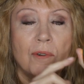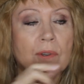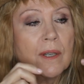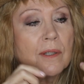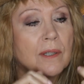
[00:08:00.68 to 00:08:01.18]
for
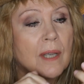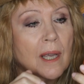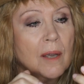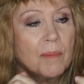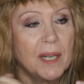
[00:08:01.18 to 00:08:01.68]
this.
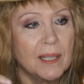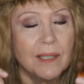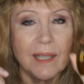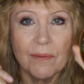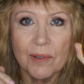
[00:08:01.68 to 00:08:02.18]
But
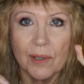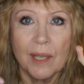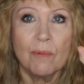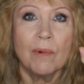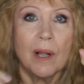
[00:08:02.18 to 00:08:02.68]
it's
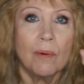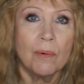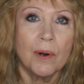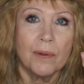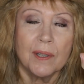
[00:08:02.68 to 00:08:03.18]
definitely well
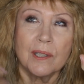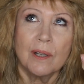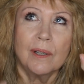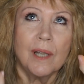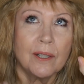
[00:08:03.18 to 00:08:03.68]
worth it. It's
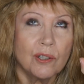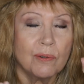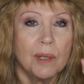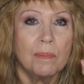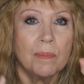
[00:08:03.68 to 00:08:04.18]
a
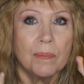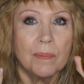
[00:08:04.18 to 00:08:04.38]
luxury